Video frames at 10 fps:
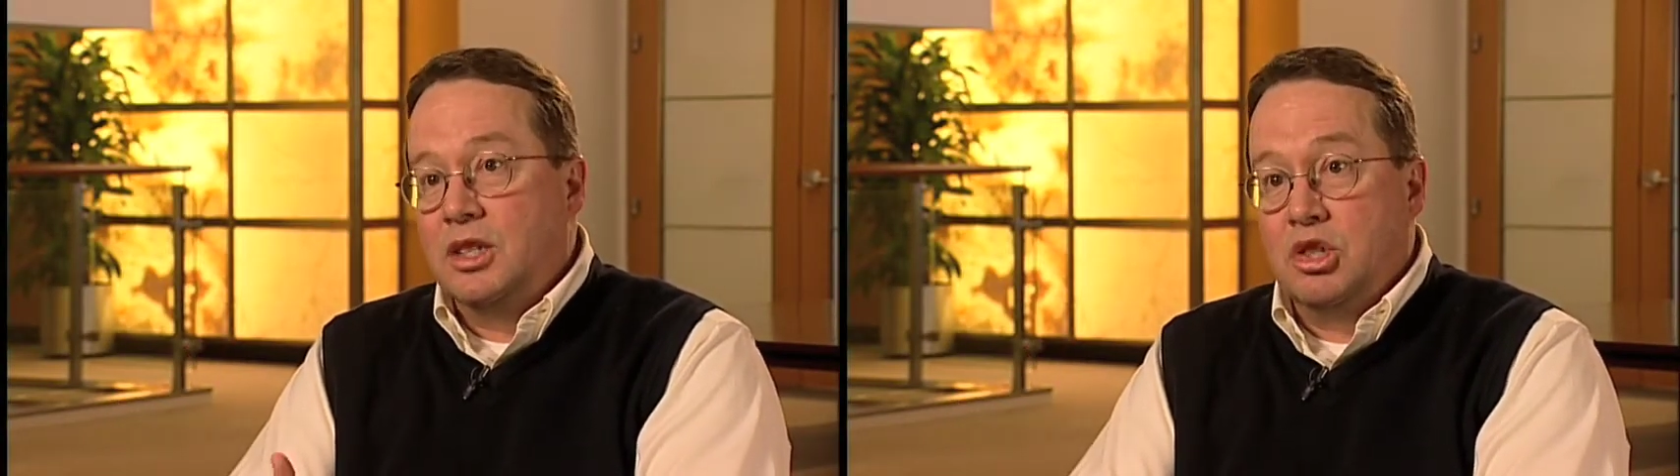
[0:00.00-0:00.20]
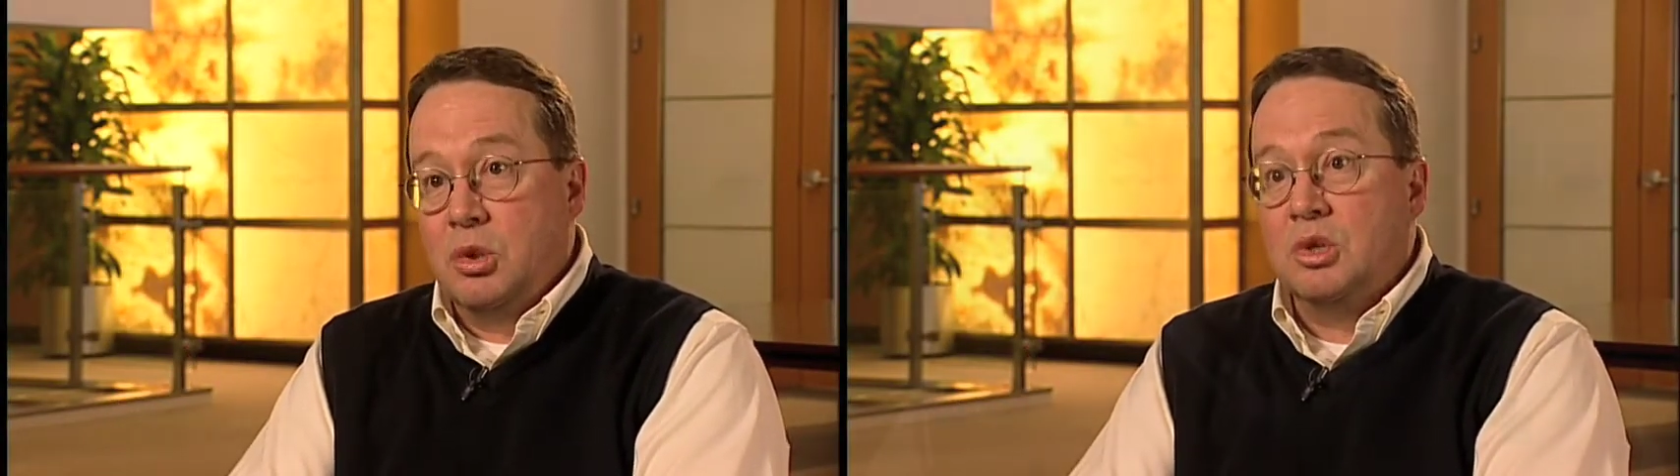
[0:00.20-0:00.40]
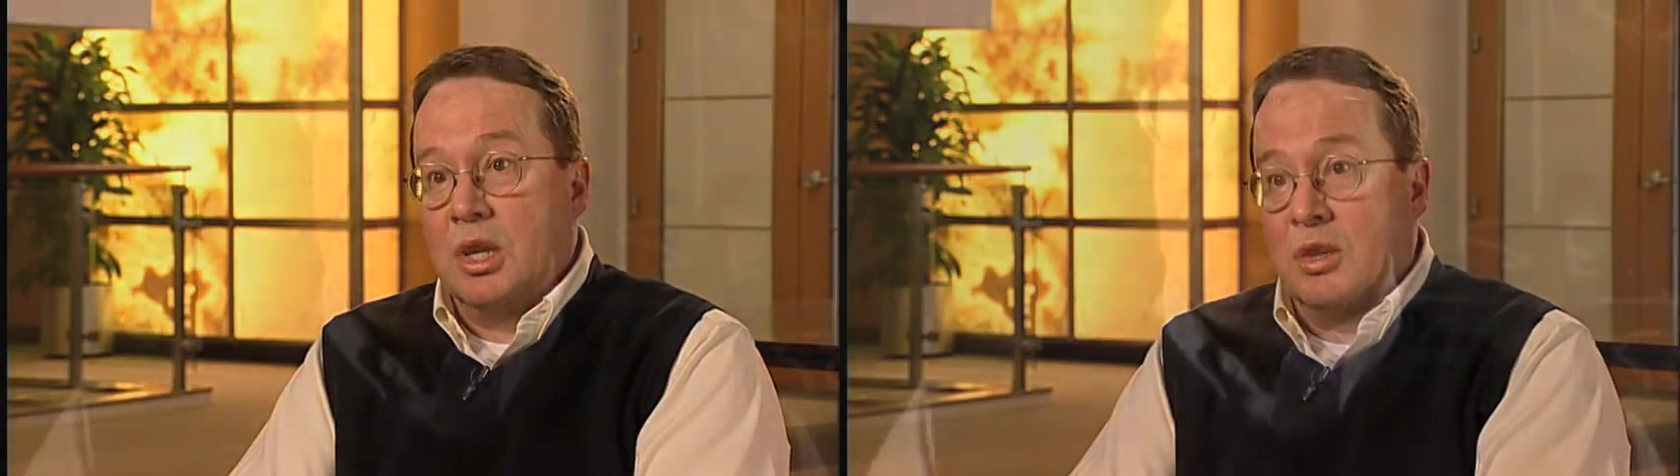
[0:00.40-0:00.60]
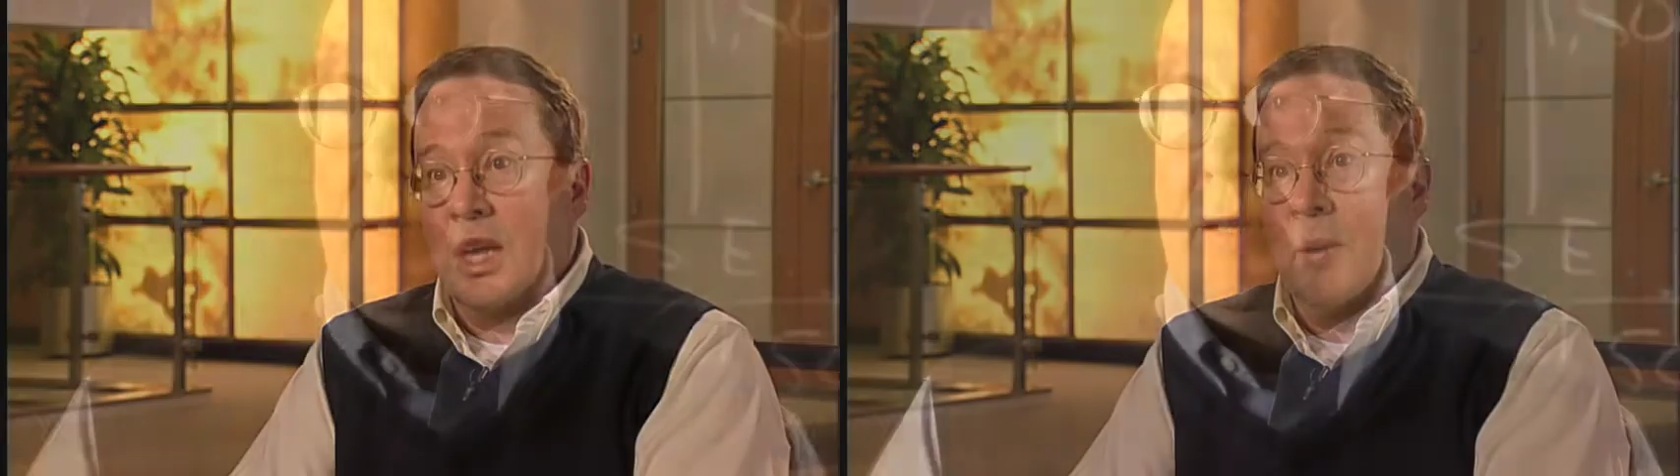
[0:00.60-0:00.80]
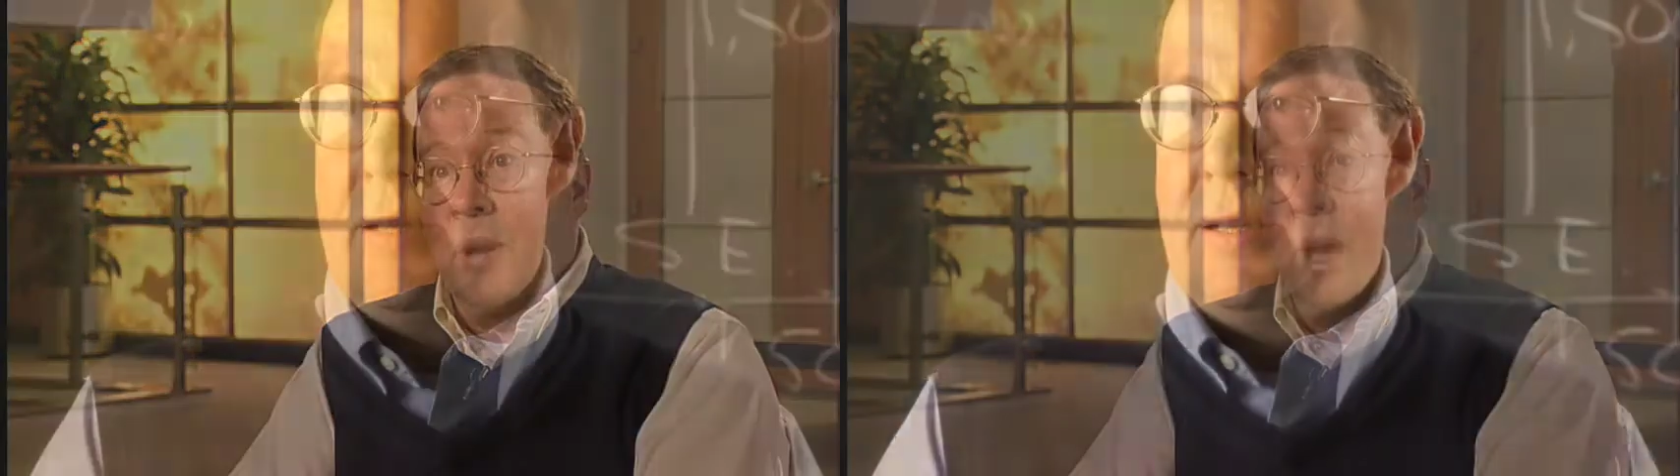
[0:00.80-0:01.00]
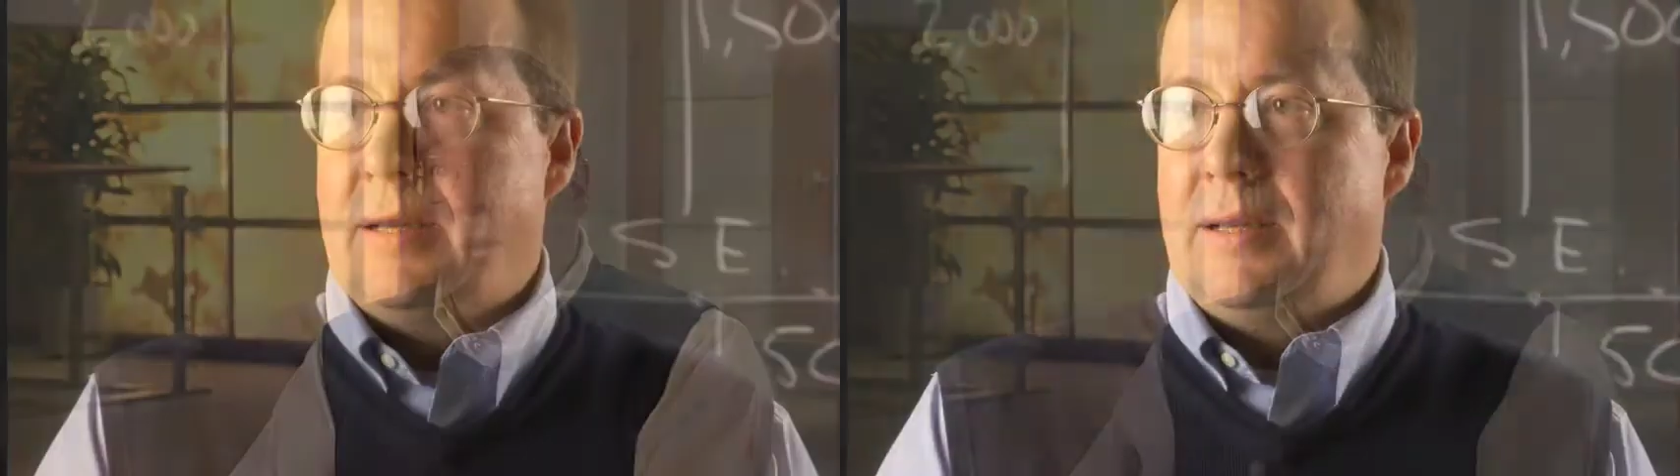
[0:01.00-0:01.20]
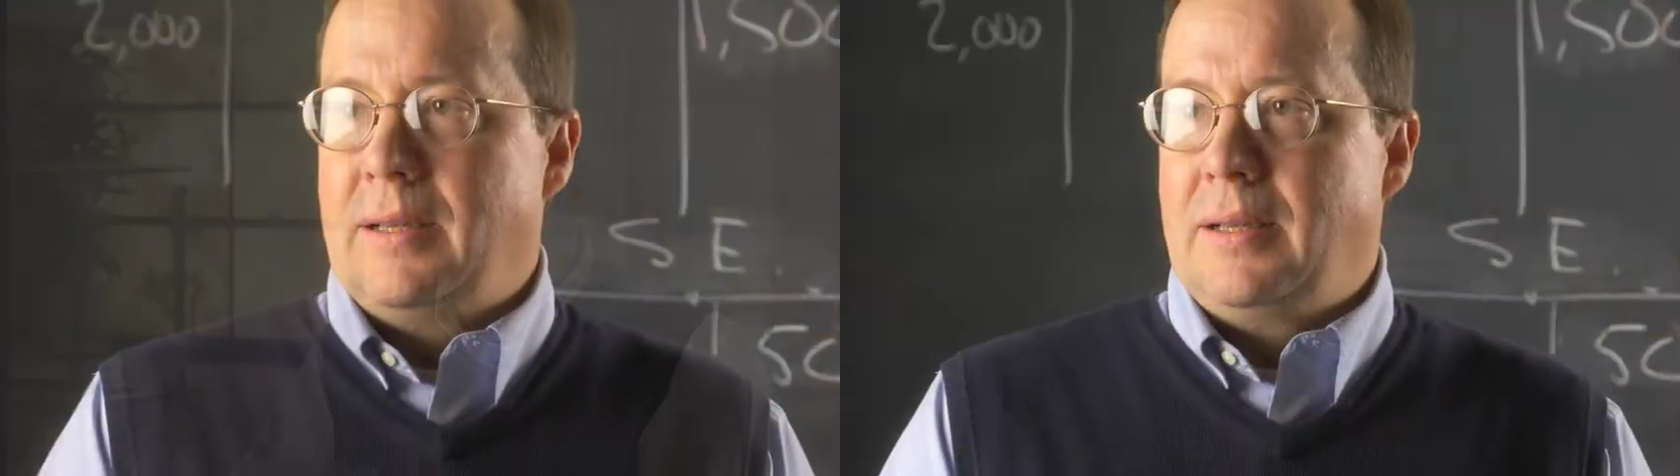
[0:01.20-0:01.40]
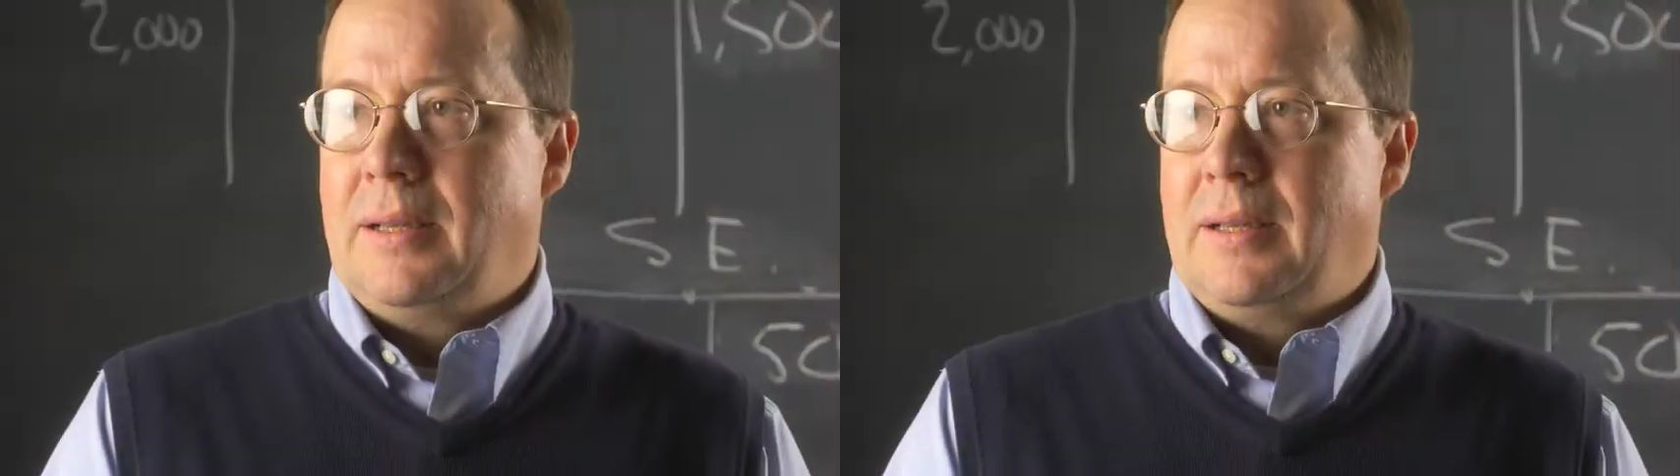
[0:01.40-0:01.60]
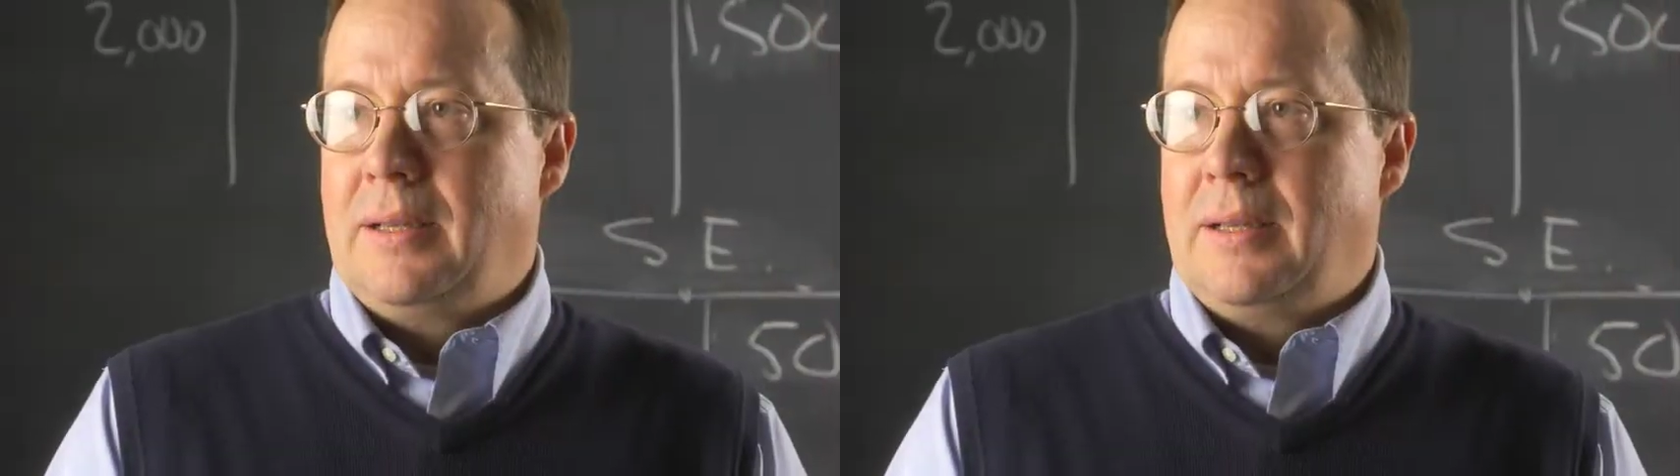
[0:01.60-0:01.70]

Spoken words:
students to think about the